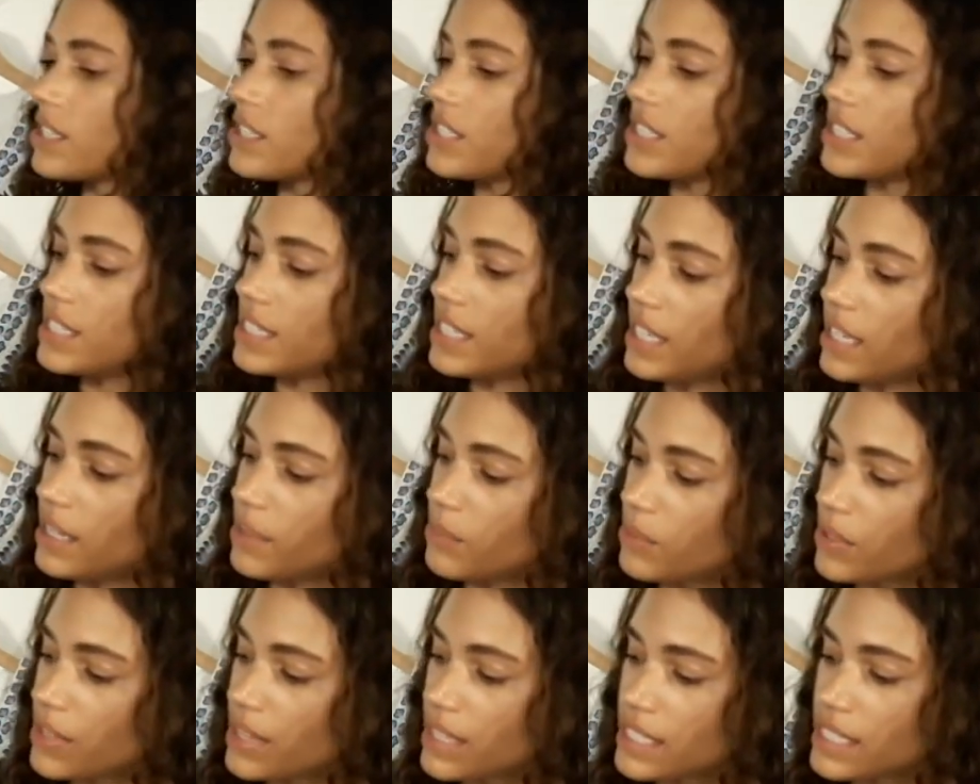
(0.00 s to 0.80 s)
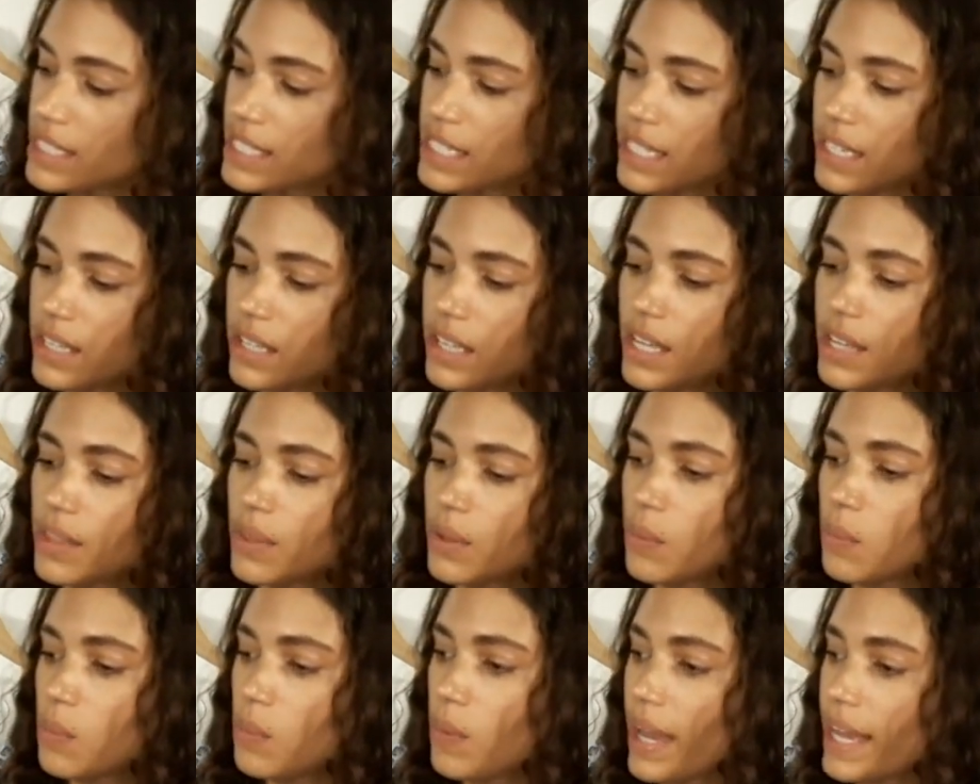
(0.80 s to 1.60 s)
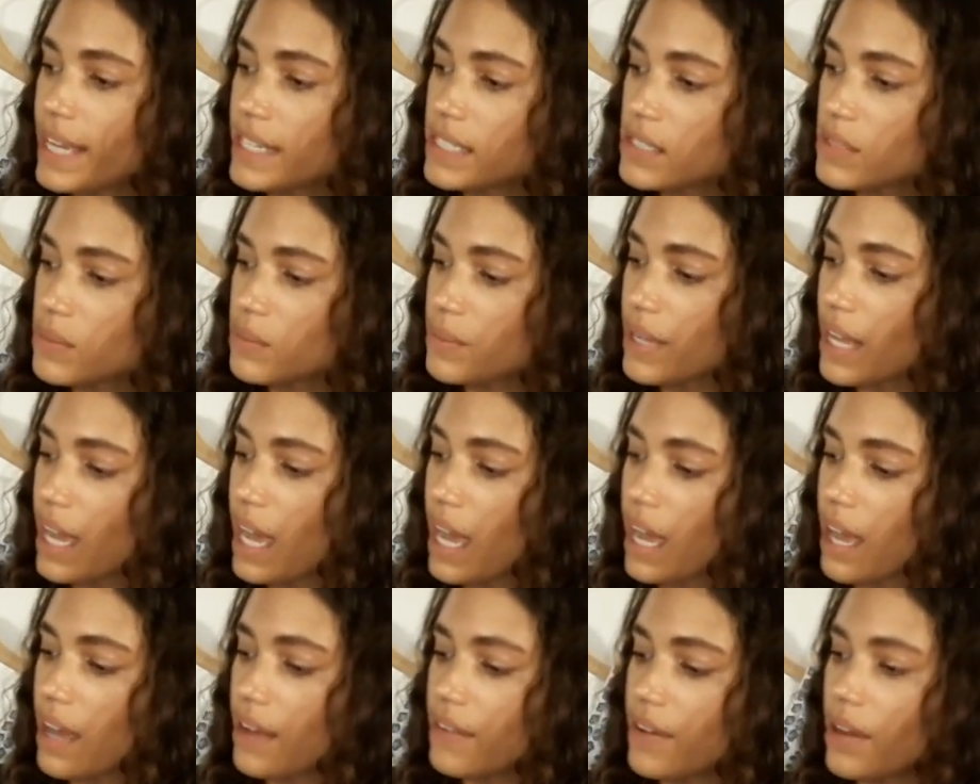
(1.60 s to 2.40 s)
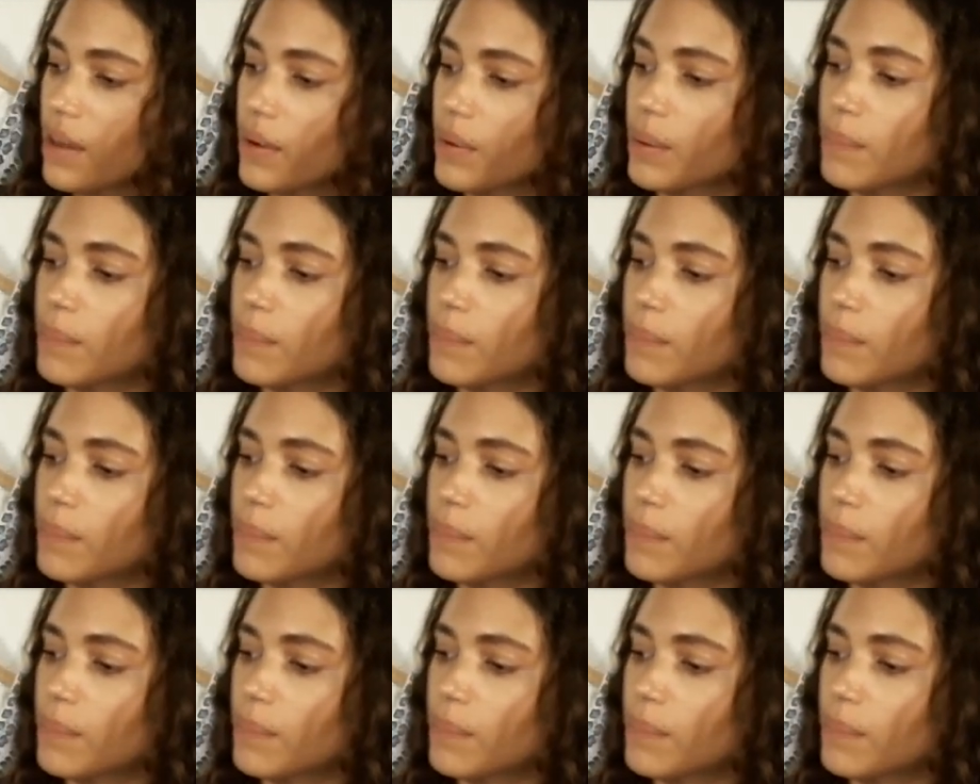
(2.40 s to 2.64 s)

scheme with the teal and the white, we have our